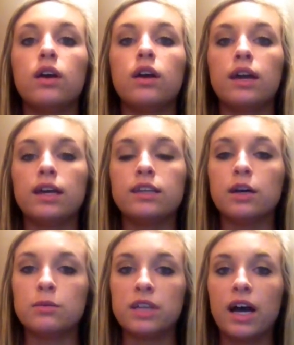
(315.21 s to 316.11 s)
end
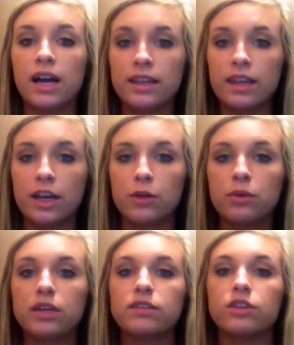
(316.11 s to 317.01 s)
up dying there
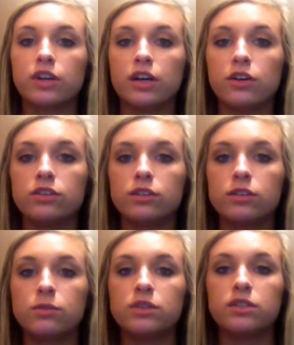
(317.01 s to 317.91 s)
because their health
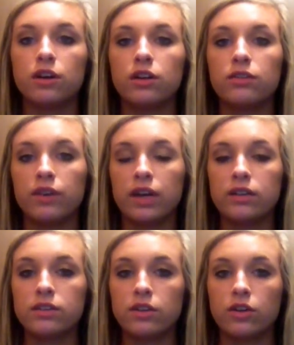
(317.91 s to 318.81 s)
system is not
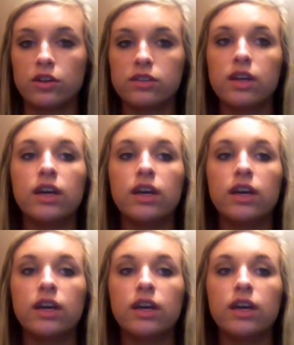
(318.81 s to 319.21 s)
advanced as ours.